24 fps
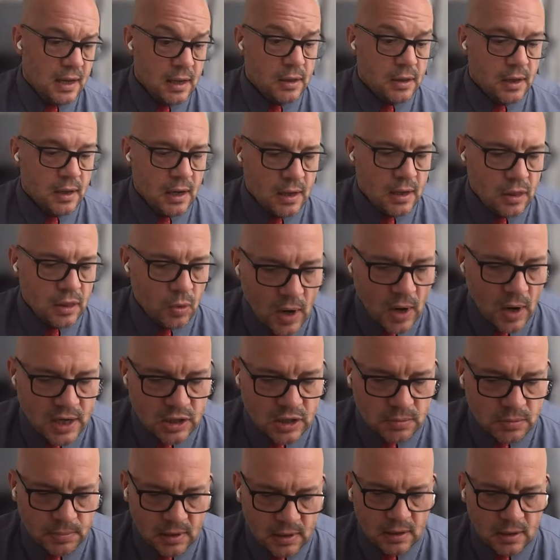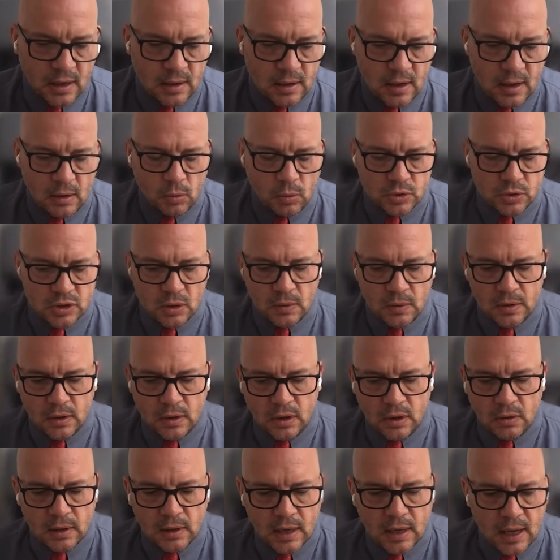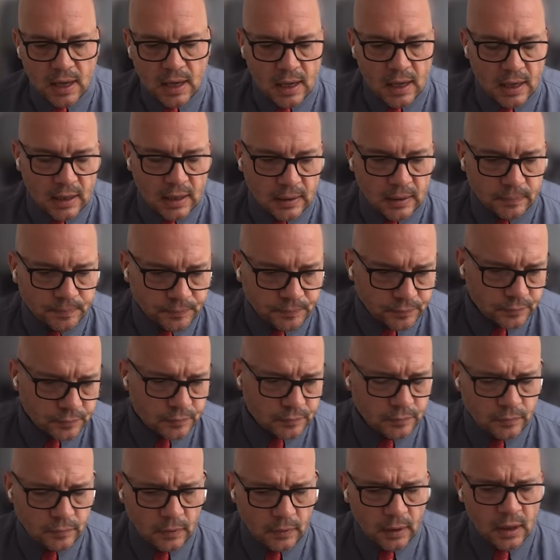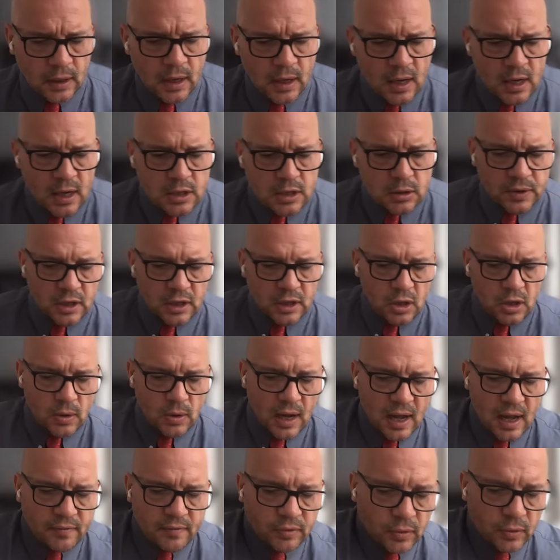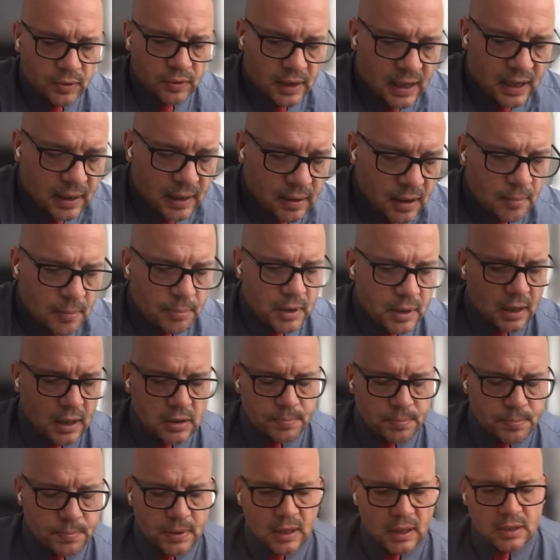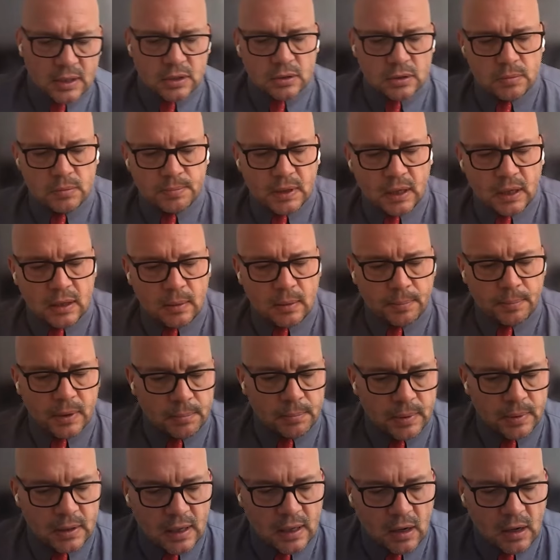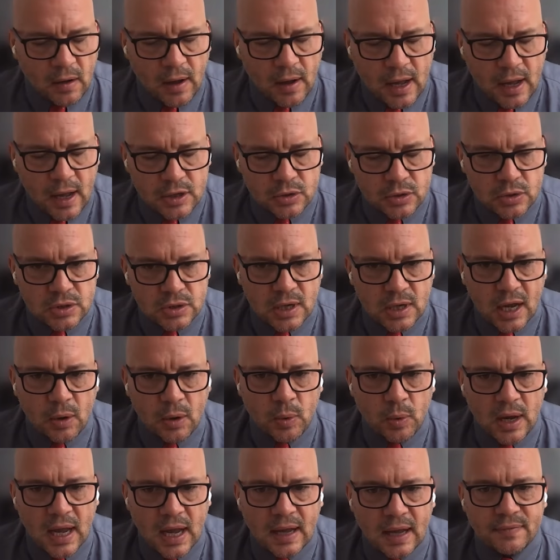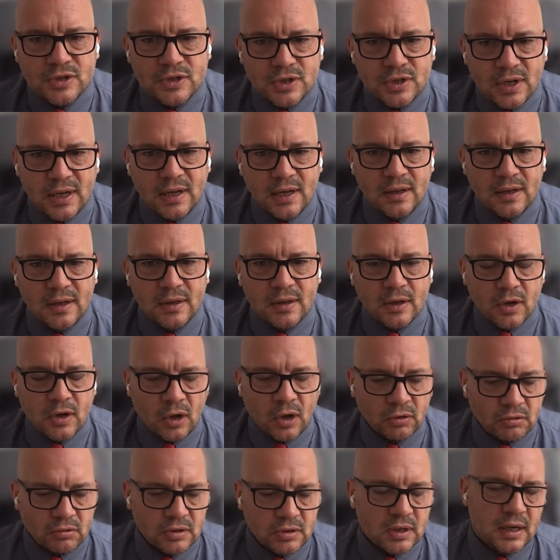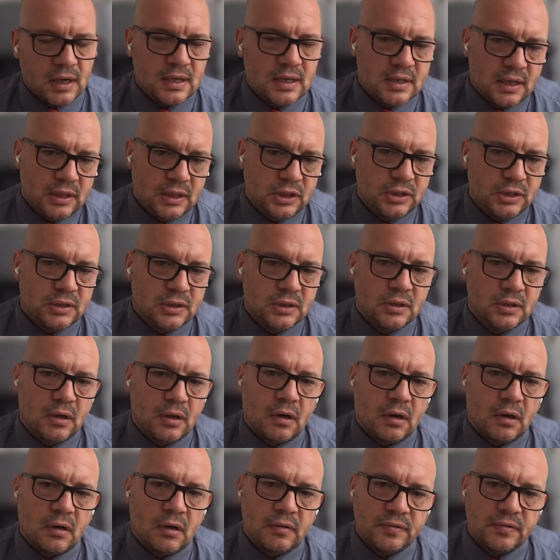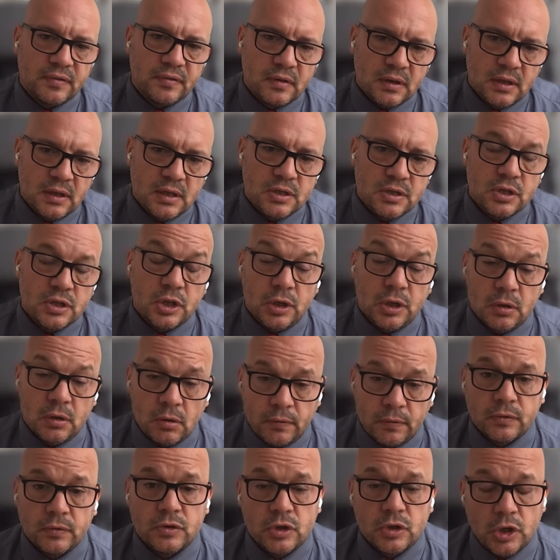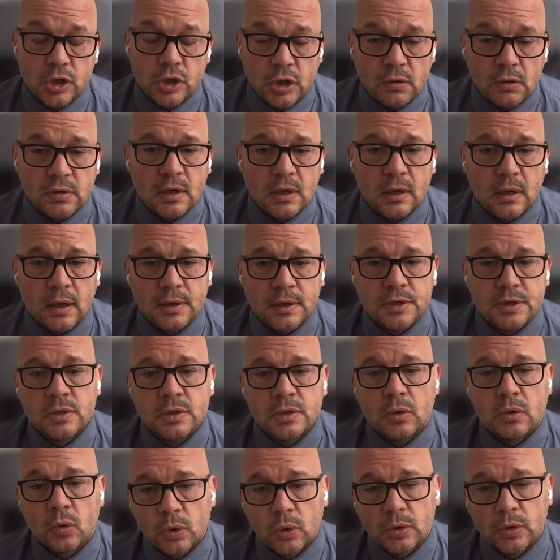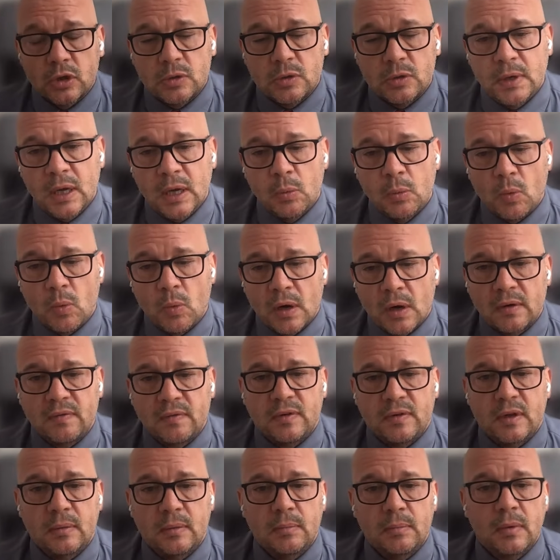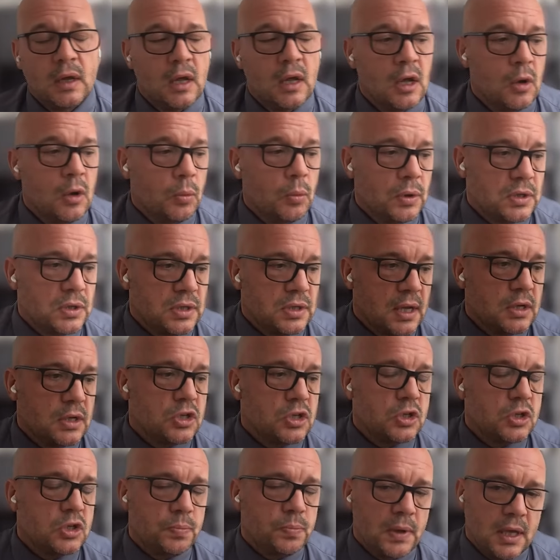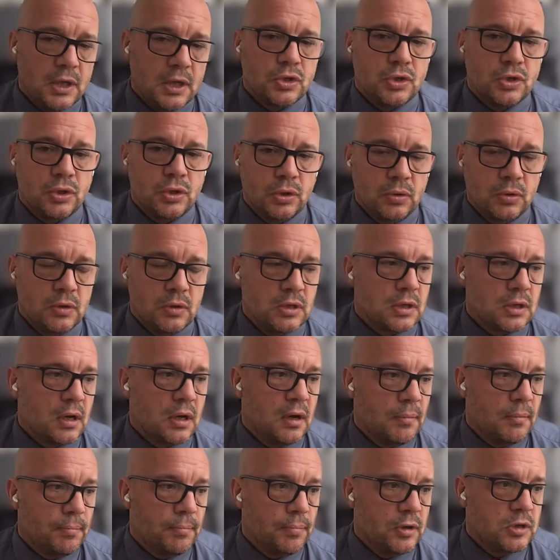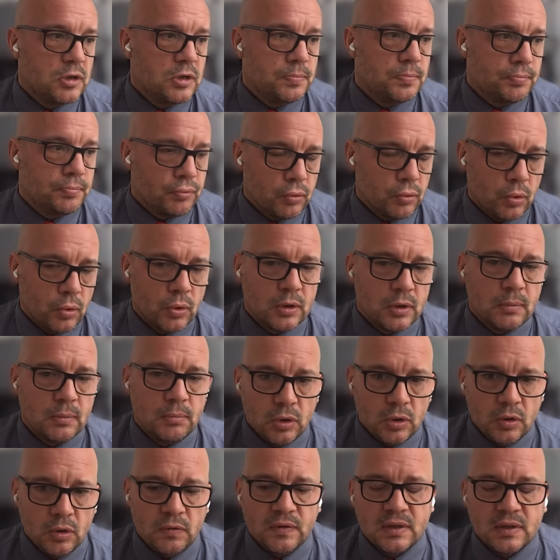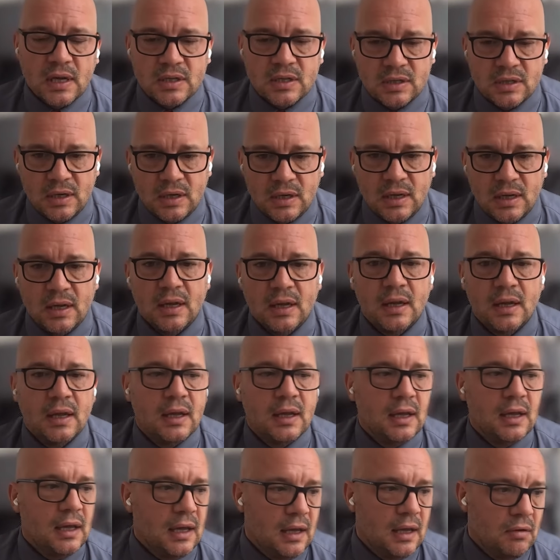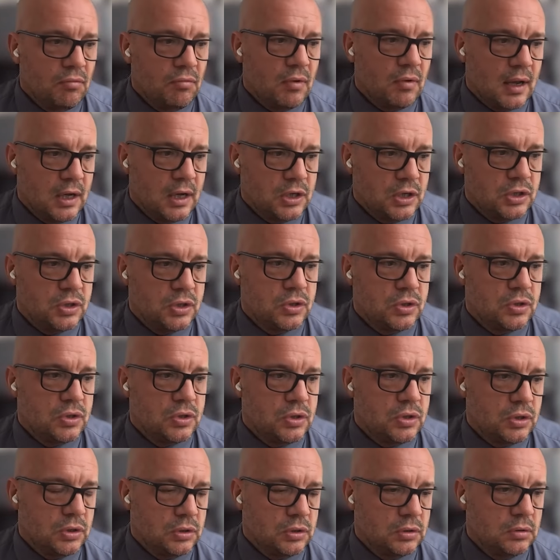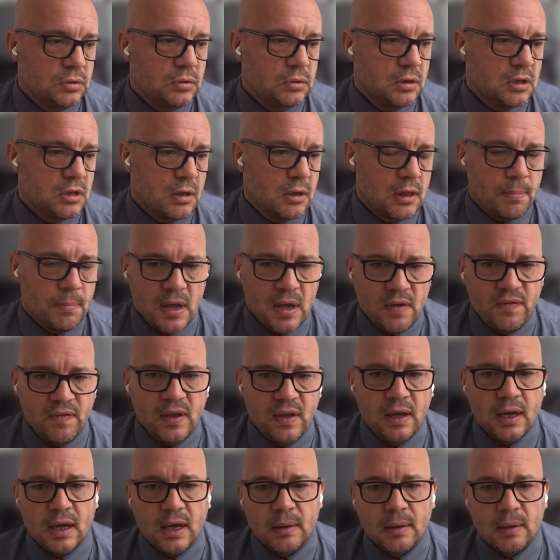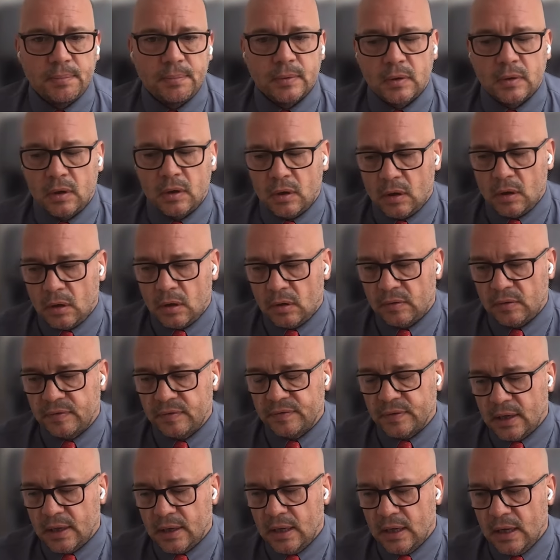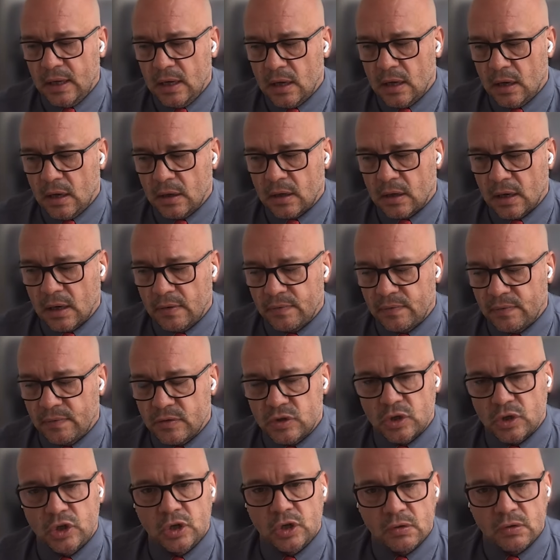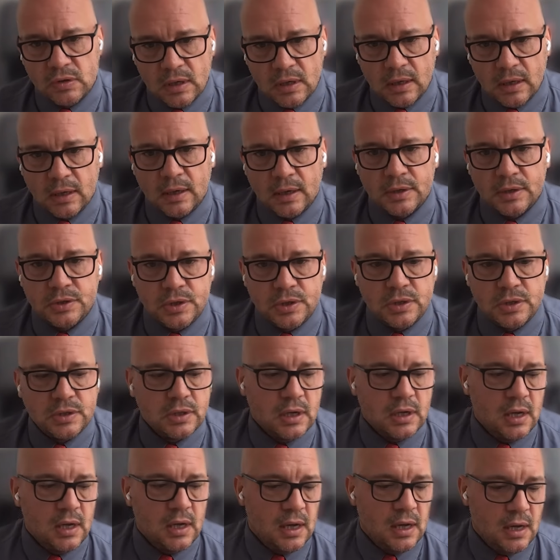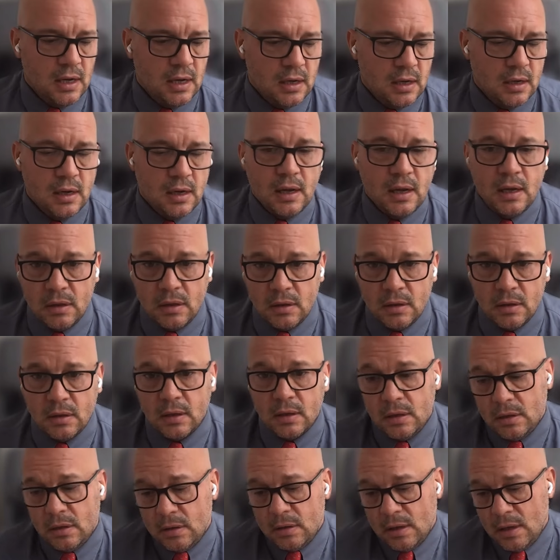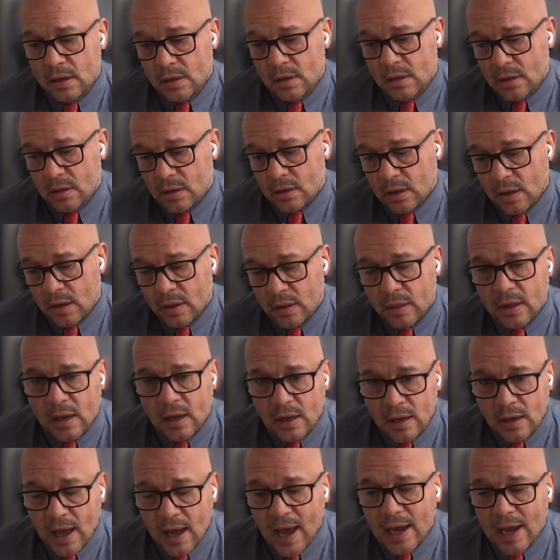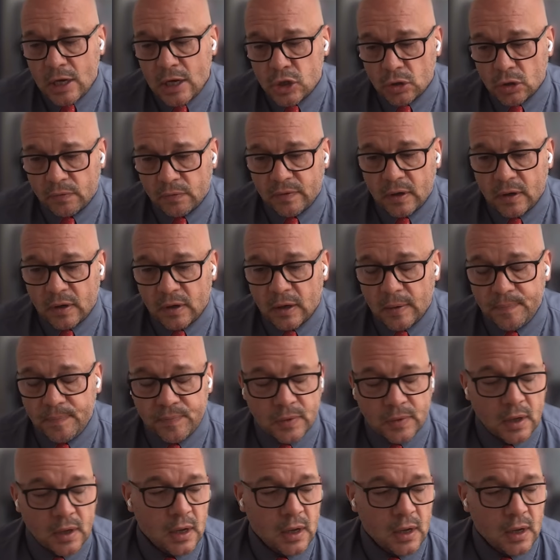in, in the West, but in, also in the U K. So I think you have all that. But I, but I do, but I, but but then, as you say, we have seen the concretization of the of security alliances, and AUKUS being one of them, which then speaks to this kind of this broader move, doesn't it, in relation to the, the beefing up of a, a kind of security alliances in in in in the kind of, in the age of a.